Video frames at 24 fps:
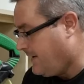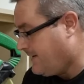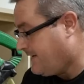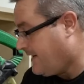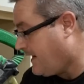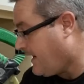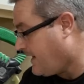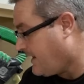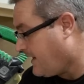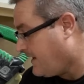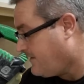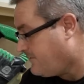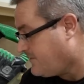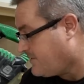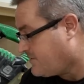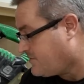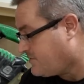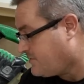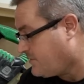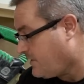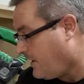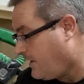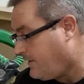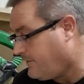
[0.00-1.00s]
Then I gave the
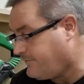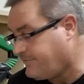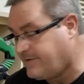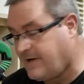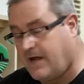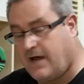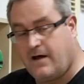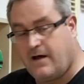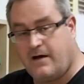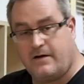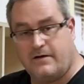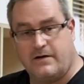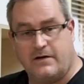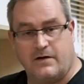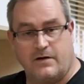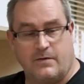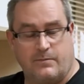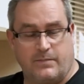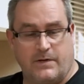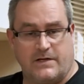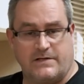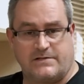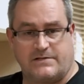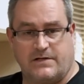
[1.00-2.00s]
shelf down here,
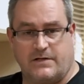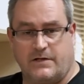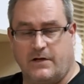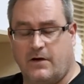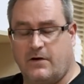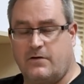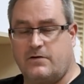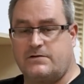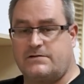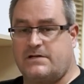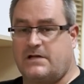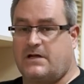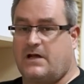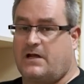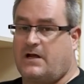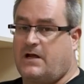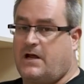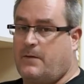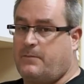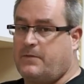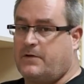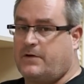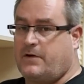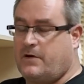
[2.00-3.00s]
plus the nosing, a
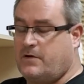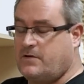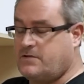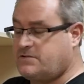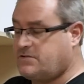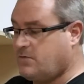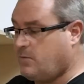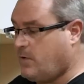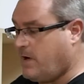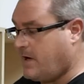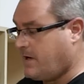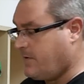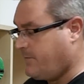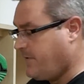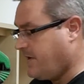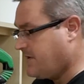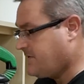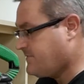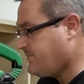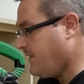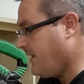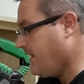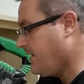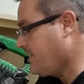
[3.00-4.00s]
couple of coats of
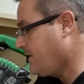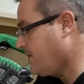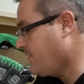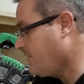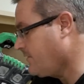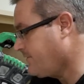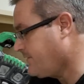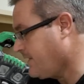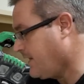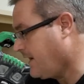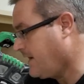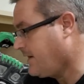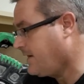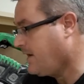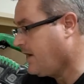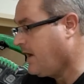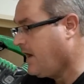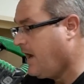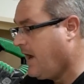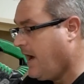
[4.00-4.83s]
water-based polyurethane.